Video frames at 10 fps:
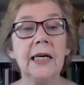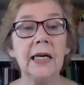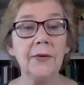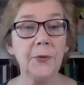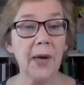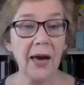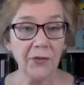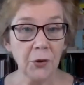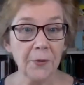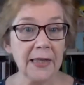If you haven't
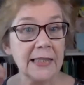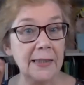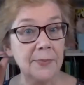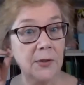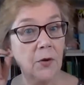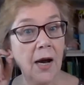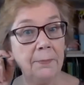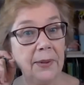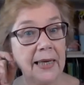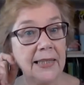already
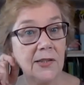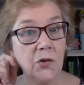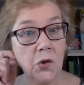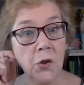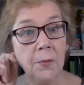subscribed, please do